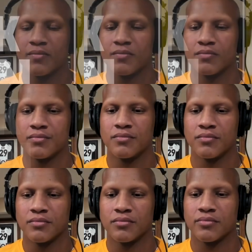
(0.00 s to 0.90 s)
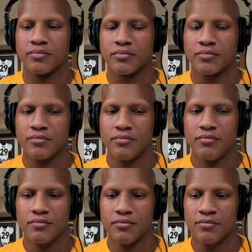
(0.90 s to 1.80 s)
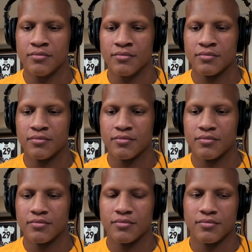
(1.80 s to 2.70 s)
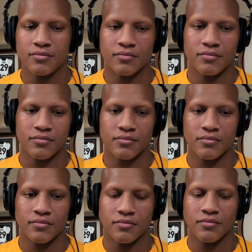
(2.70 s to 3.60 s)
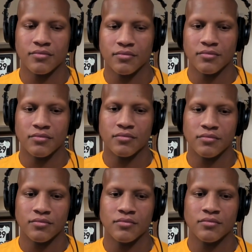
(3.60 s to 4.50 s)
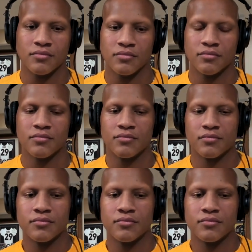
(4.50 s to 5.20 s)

(not speaking)